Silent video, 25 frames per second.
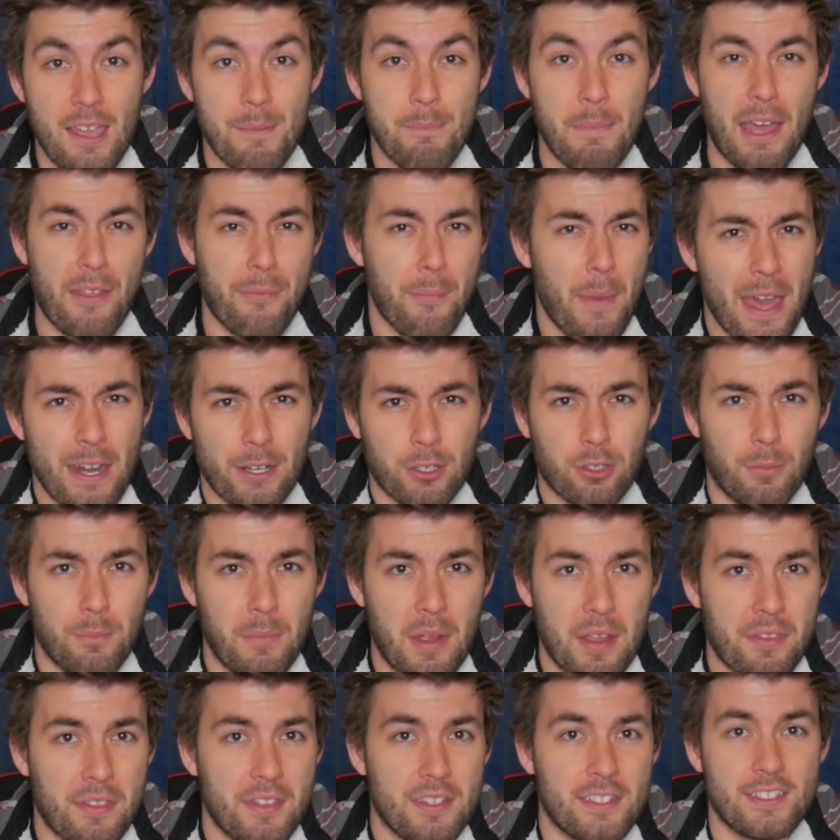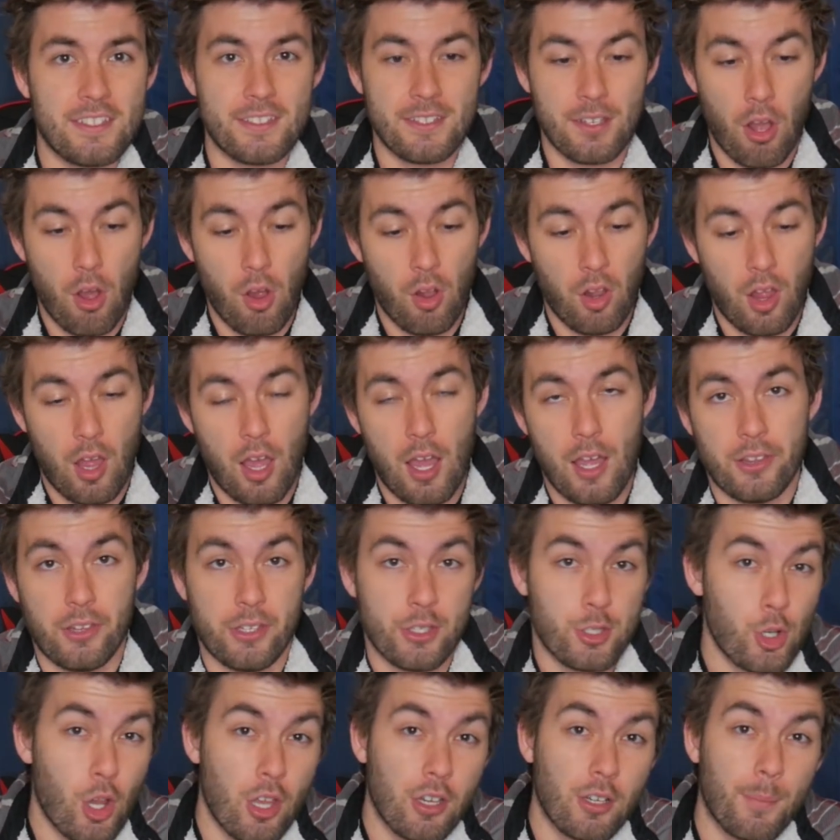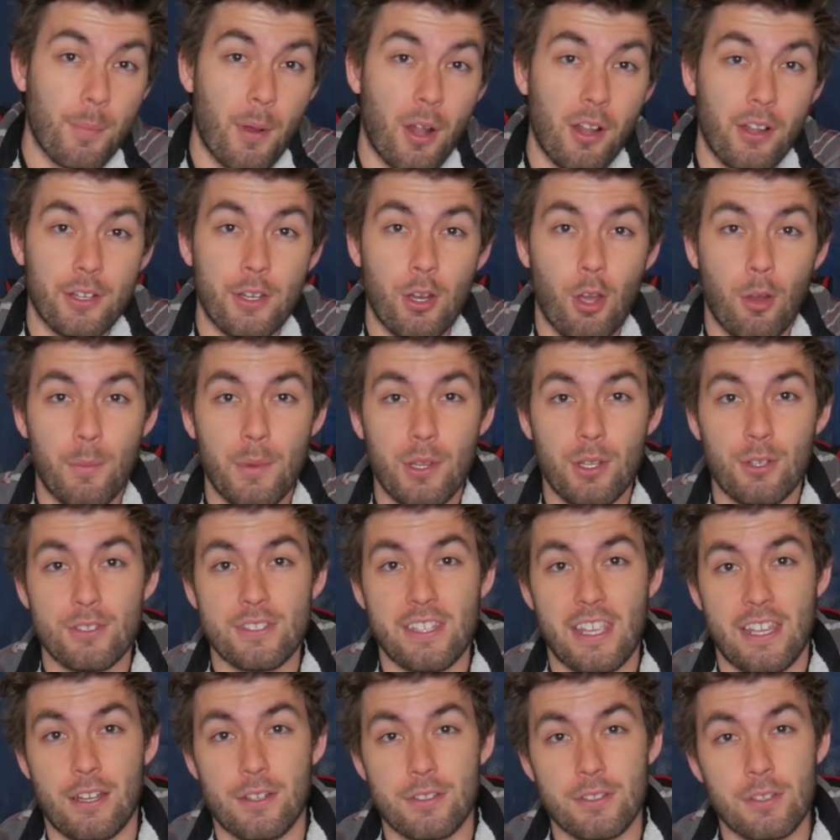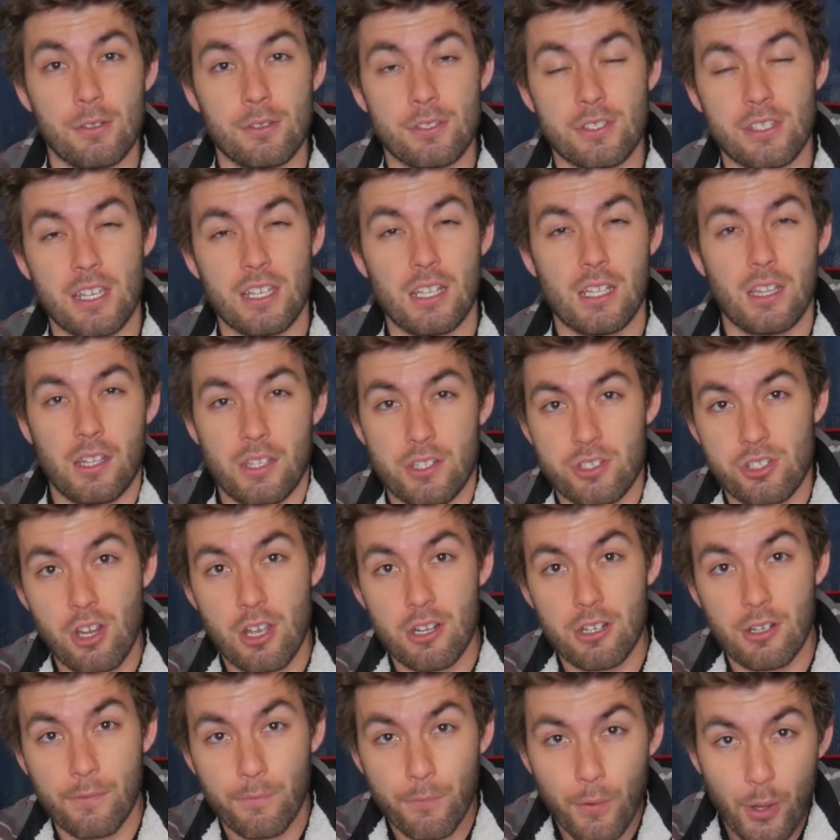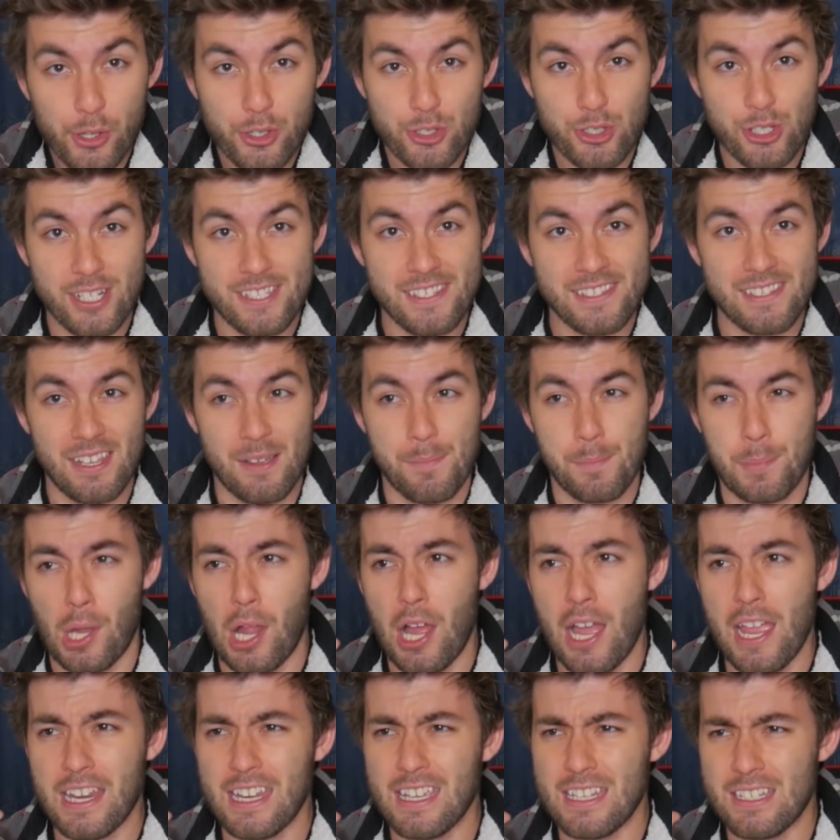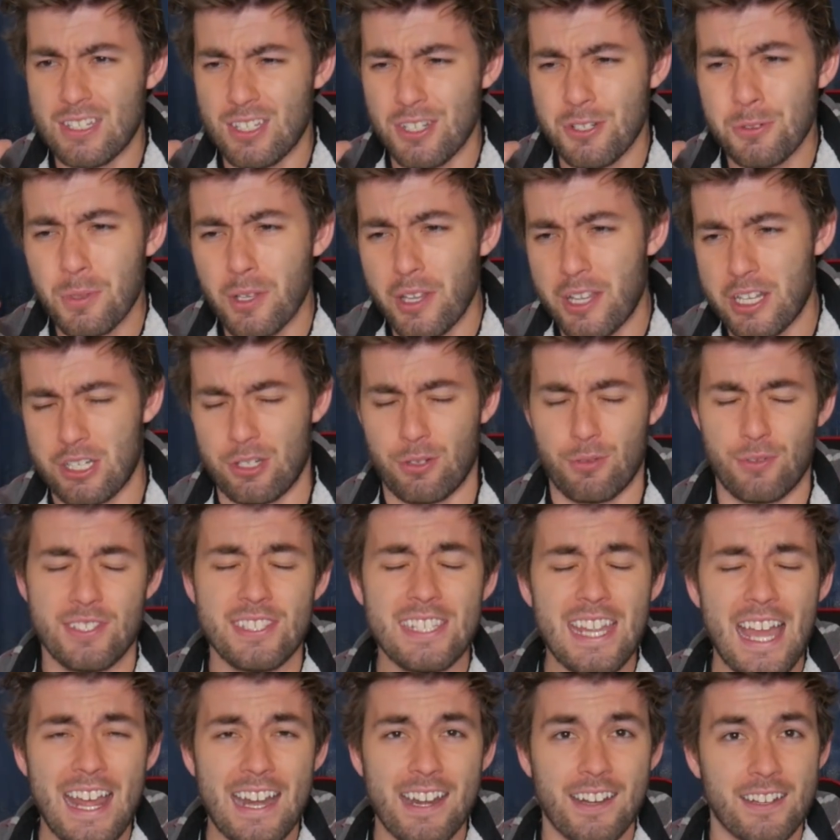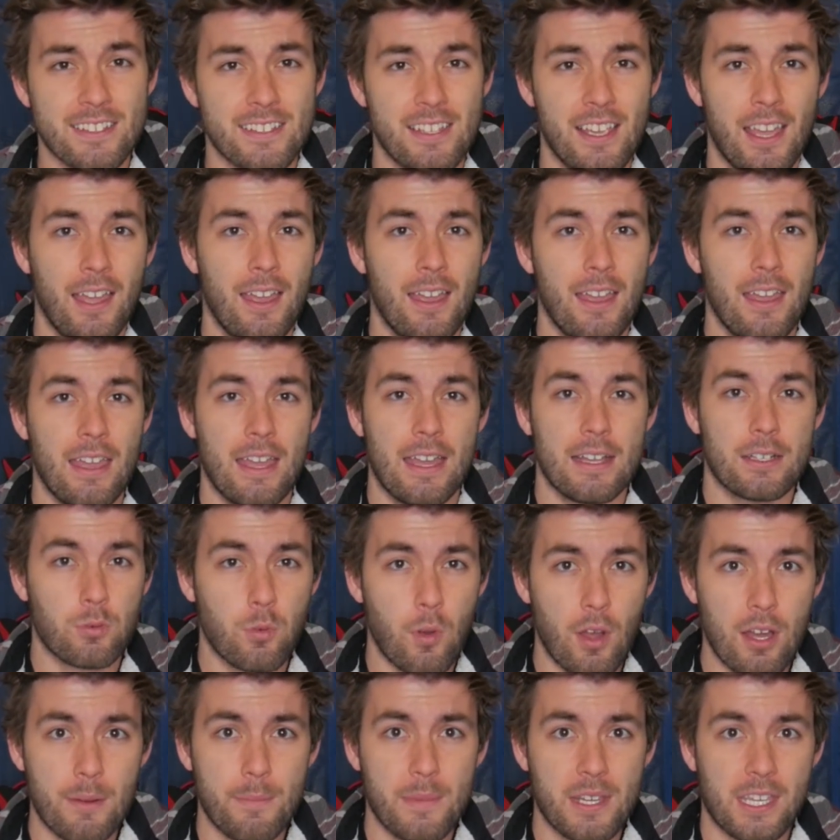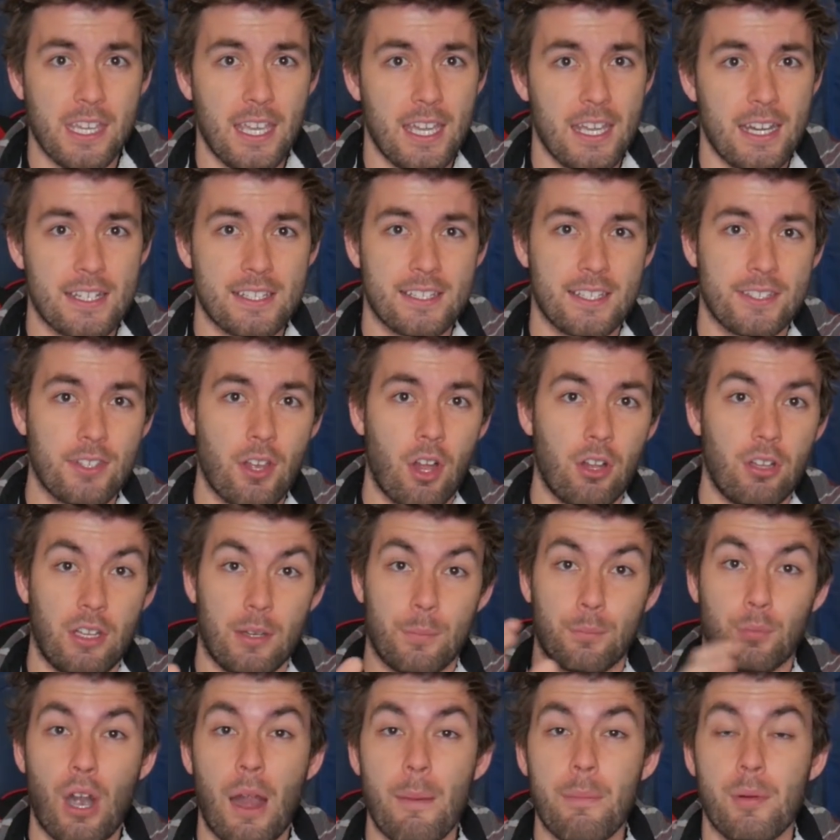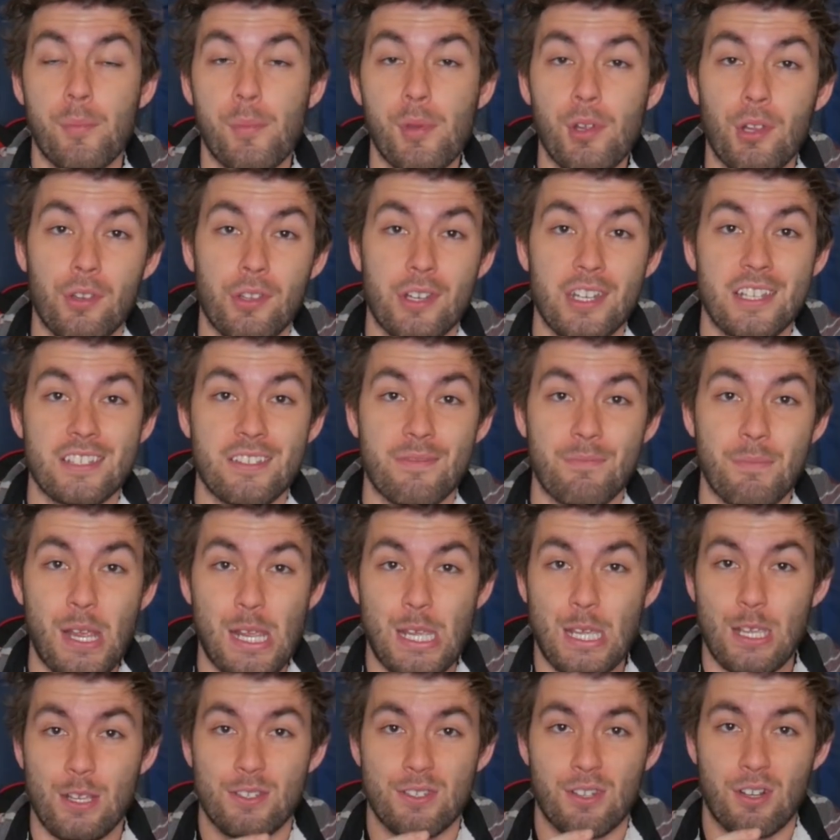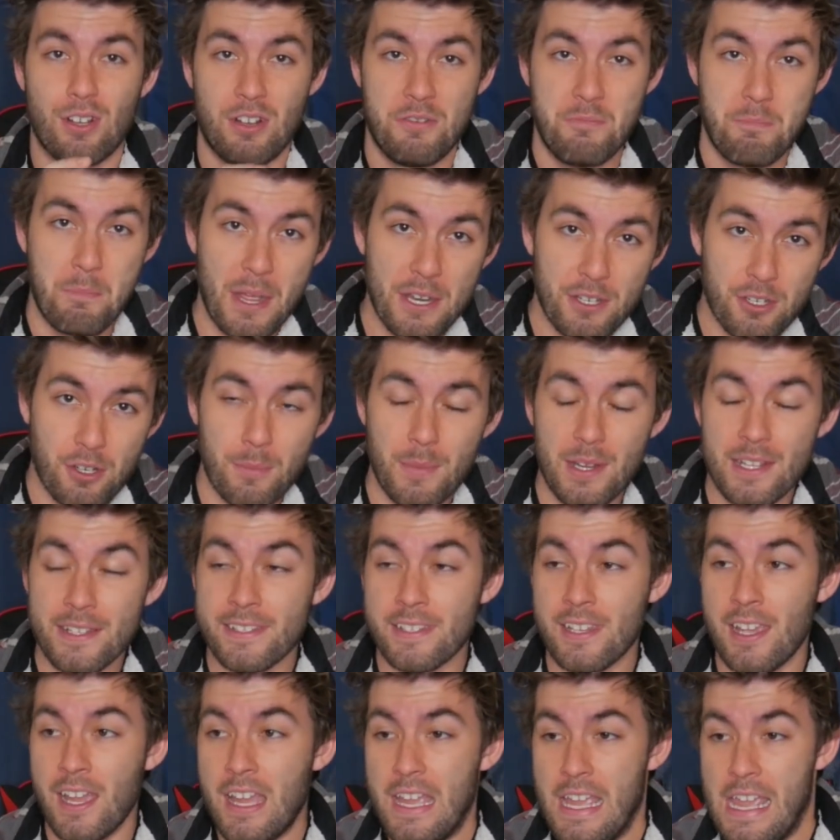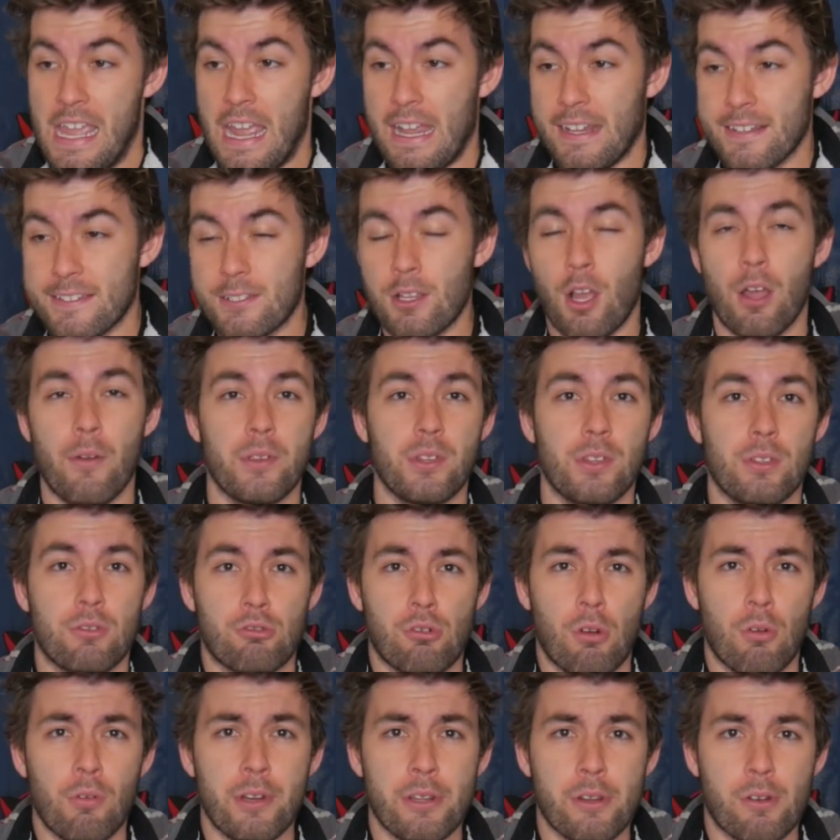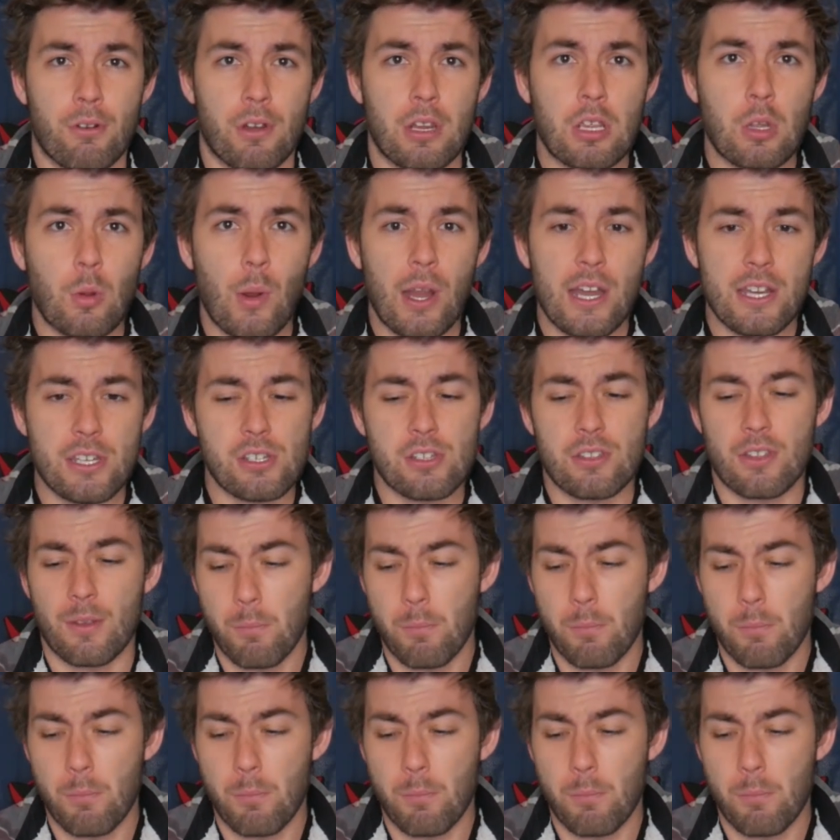Mathematical methods is all on Legendre polynomials and associated Legendre functions, applying it to electrostatics, and quantum mechanics is all on probabilities of making certain measurements and solving the Schrodinger equation.